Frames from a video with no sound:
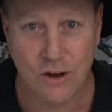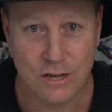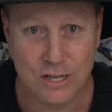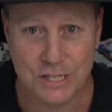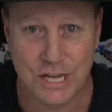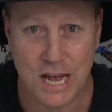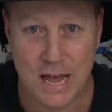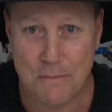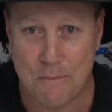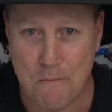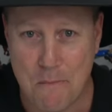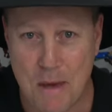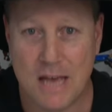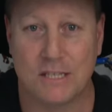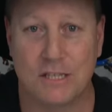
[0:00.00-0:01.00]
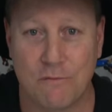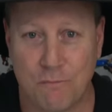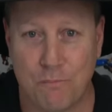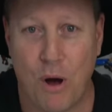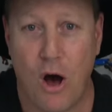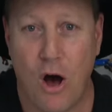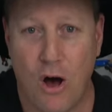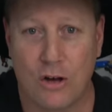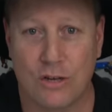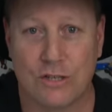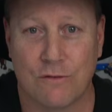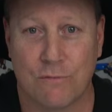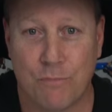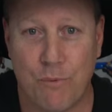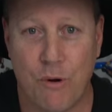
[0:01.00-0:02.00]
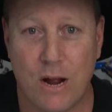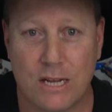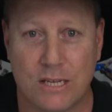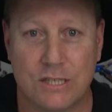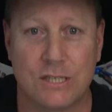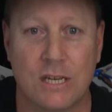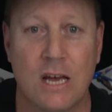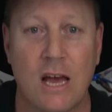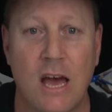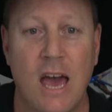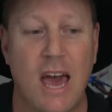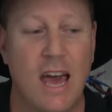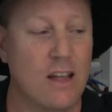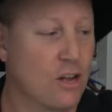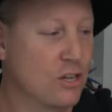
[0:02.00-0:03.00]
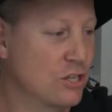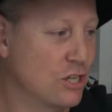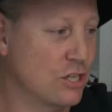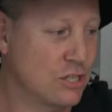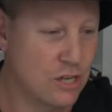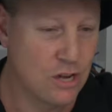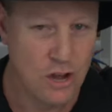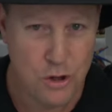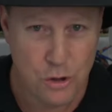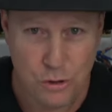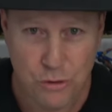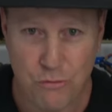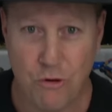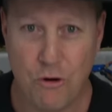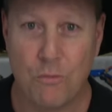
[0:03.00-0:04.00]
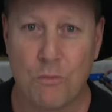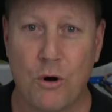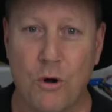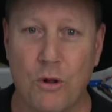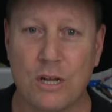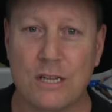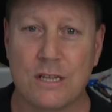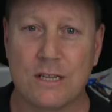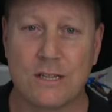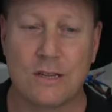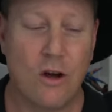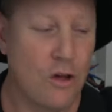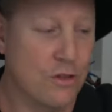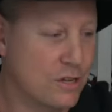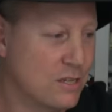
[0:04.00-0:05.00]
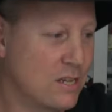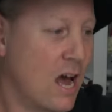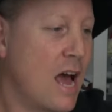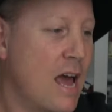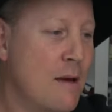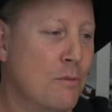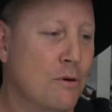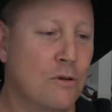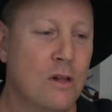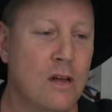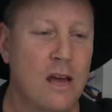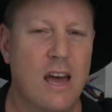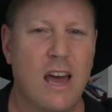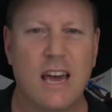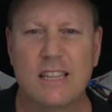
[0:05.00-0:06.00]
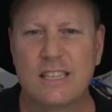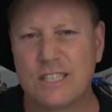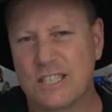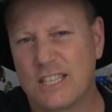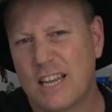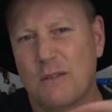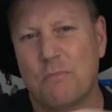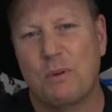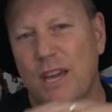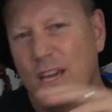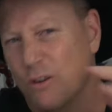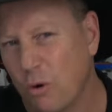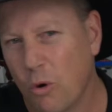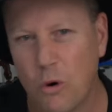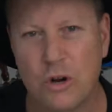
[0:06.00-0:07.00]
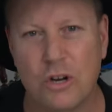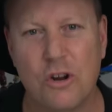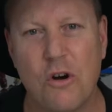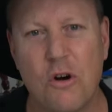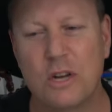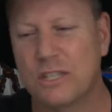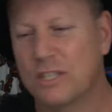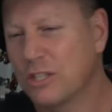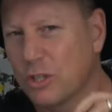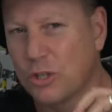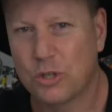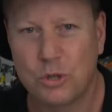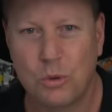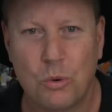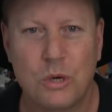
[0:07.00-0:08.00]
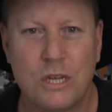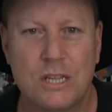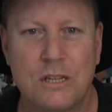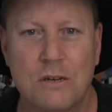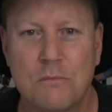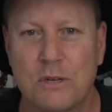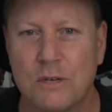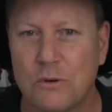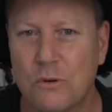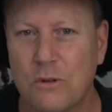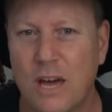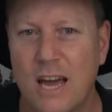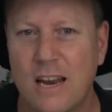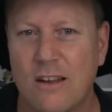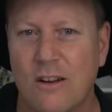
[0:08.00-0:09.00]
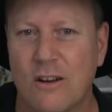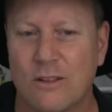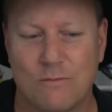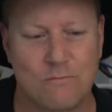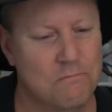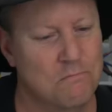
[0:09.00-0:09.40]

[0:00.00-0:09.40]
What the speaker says: I just had massive piles of bricks and I just threw them all on the table, and instead of being organized and sorting them and all that, I